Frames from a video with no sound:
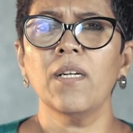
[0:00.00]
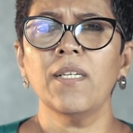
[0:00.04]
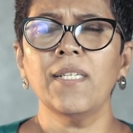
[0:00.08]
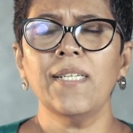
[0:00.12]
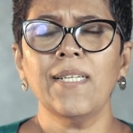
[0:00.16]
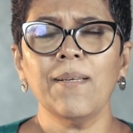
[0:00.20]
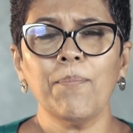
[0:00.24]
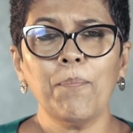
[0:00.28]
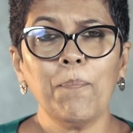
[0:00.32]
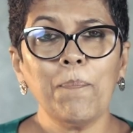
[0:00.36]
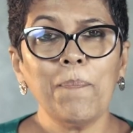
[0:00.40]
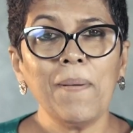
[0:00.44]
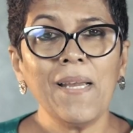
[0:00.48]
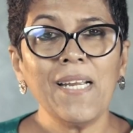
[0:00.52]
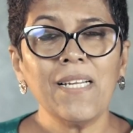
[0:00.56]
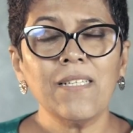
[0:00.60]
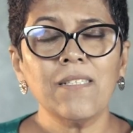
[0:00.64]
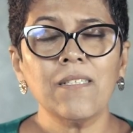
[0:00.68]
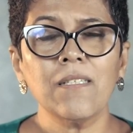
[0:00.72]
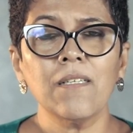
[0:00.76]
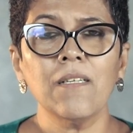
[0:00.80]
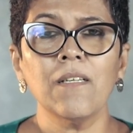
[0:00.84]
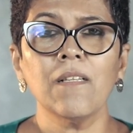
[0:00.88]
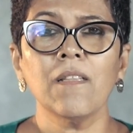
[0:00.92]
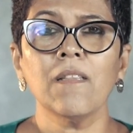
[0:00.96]

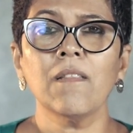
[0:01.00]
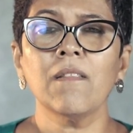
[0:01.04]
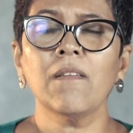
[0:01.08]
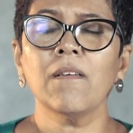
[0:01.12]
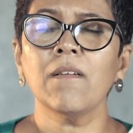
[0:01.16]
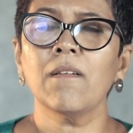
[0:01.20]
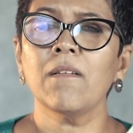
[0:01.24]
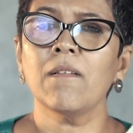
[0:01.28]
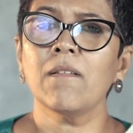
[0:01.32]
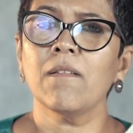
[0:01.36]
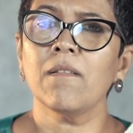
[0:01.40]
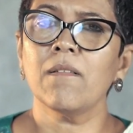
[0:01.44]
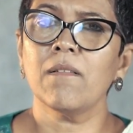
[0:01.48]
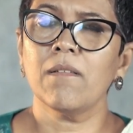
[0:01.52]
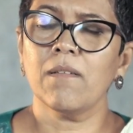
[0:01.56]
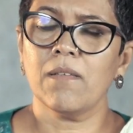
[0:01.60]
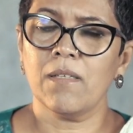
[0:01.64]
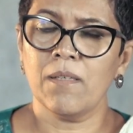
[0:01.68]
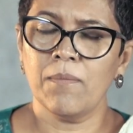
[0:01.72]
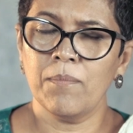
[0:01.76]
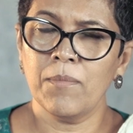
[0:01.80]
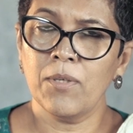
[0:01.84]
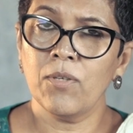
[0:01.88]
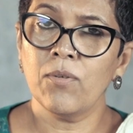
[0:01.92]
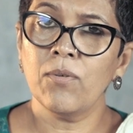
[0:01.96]
depict the
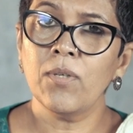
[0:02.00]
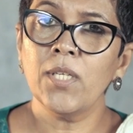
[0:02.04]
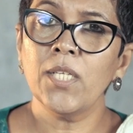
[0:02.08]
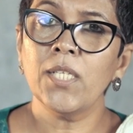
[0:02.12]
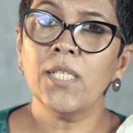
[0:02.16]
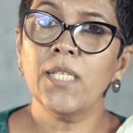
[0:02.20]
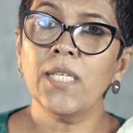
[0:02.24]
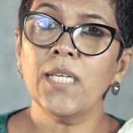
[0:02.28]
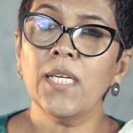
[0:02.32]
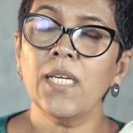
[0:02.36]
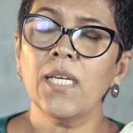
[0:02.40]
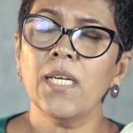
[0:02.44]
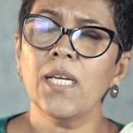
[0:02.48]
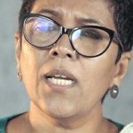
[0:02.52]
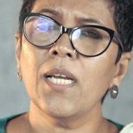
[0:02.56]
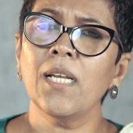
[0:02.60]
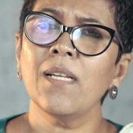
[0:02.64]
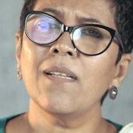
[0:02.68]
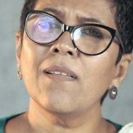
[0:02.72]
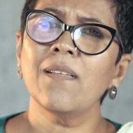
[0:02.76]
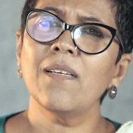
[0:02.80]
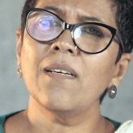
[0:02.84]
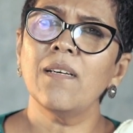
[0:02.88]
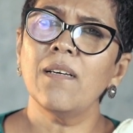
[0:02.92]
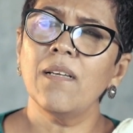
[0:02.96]
community
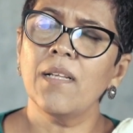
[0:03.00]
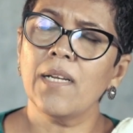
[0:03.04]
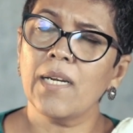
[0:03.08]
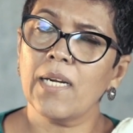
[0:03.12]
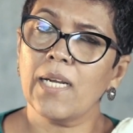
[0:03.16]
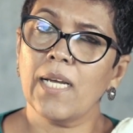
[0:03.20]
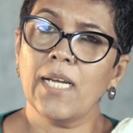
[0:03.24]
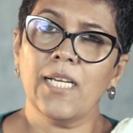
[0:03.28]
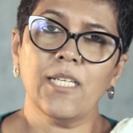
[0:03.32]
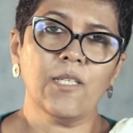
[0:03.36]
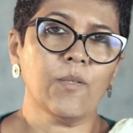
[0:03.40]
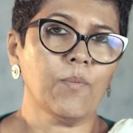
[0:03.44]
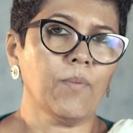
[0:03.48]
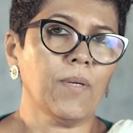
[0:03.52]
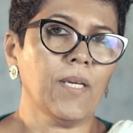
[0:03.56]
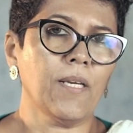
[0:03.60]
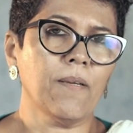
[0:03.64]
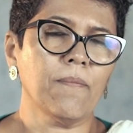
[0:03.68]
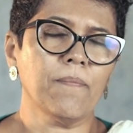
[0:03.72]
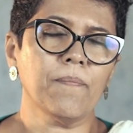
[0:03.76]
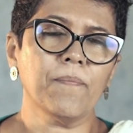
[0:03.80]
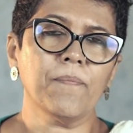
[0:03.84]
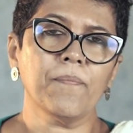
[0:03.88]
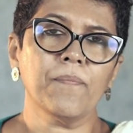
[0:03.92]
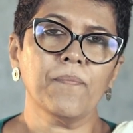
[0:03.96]
in the right way.
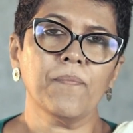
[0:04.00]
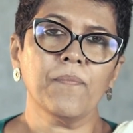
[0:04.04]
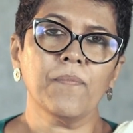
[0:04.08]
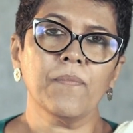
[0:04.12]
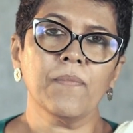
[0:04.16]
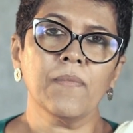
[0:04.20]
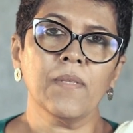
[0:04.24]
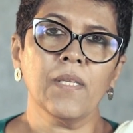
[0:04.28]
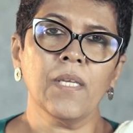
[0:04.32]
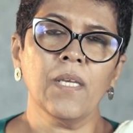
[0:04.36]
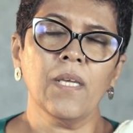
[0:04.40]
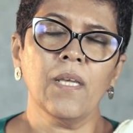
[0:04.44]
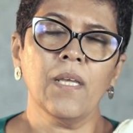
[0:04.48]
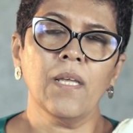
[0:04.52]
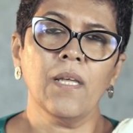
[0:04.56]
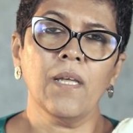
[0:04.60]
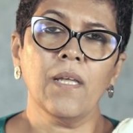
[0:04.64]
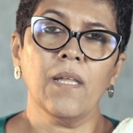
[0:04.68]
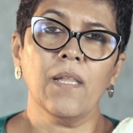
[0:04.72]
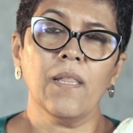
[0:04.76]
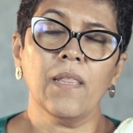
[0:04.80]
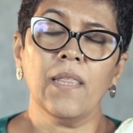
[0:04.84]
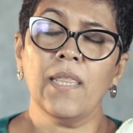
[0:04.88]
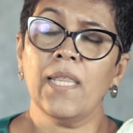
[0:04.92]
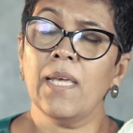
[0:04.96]

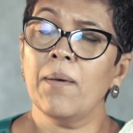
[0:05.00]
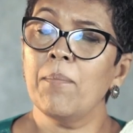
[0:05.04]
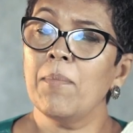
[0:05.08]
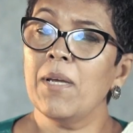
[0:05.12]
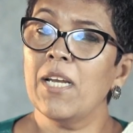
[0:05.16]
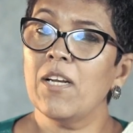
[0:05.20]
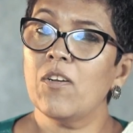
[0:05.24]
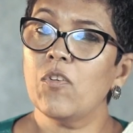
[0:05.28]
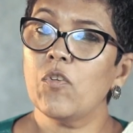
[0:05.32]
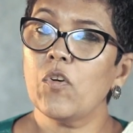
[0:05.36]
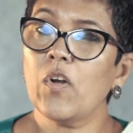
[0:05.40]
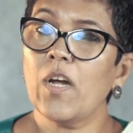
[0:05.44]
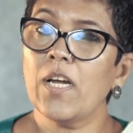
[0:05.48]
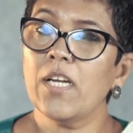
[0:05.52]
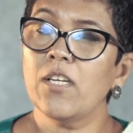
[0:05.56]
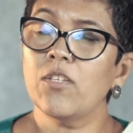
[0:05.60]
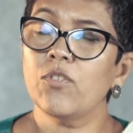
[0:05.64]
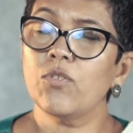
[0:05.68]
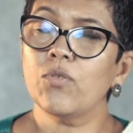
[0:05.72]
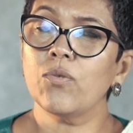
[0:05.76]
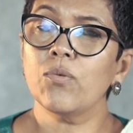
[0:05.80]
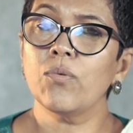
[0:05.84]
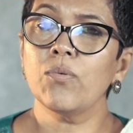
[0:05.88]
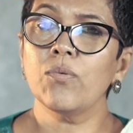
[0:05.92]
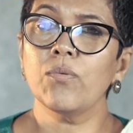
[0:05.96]
They may try
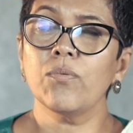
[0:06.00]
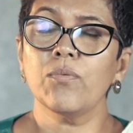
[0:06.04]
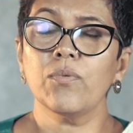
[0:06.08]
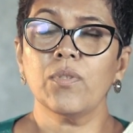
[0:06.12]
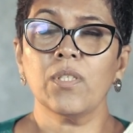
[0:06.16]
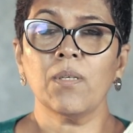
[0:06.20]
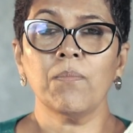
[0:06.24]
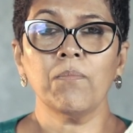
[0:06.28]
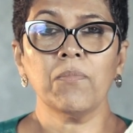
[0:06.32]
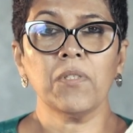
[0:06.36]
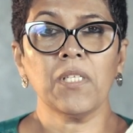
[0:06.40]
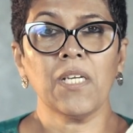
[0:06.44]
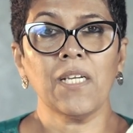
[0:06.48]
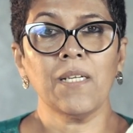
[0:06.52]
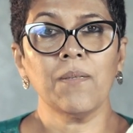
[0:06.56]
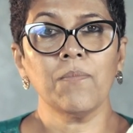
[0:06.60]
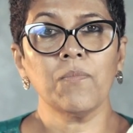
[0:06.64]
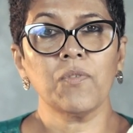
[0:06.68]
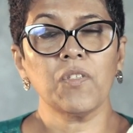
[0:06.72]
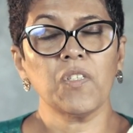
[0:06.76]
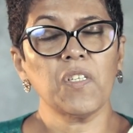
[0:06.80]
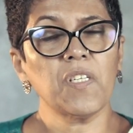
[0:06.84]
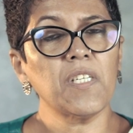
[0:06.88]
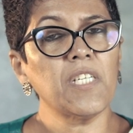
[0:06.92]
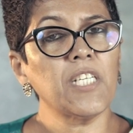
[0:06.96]
to
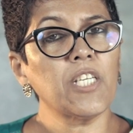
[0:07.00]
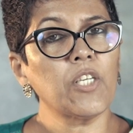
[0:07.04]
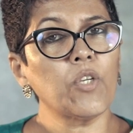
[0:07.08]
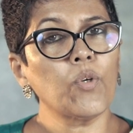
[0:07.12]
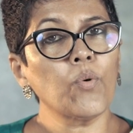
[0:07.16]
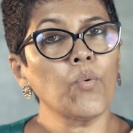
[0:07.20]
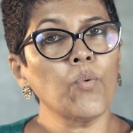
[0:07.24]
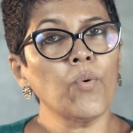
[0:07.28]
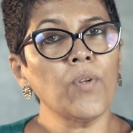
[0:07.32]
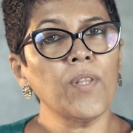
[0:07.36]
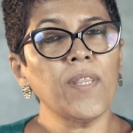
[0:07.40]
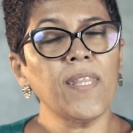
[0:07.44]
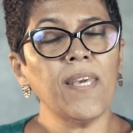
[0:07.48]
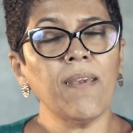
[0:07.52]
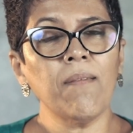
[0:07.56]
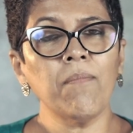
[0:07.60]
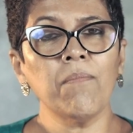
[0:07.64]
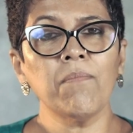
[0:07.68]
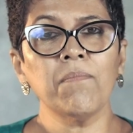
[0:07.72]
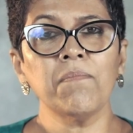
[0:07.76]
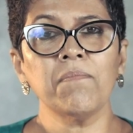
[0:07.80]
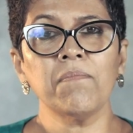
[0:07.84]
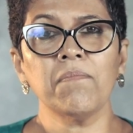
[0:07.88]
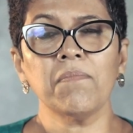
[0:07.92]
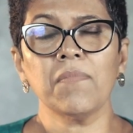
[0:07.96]
sometimes ridicule
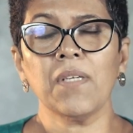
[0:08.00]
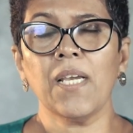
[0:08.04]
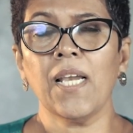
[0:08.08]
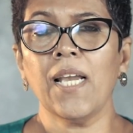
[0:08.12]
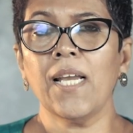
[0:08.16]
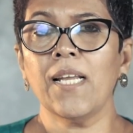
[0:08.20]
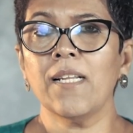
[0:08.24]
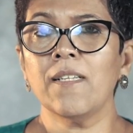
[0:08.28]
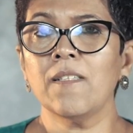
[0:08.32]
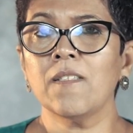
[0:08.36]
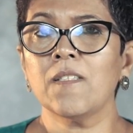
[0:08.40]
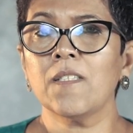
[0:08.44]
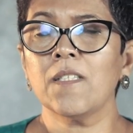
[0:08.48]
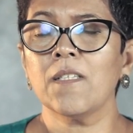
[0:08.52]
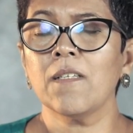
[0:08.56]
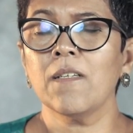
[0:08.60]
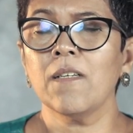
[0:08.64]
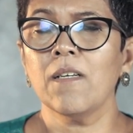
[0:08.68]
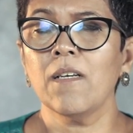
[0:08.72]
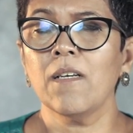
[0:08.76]
them and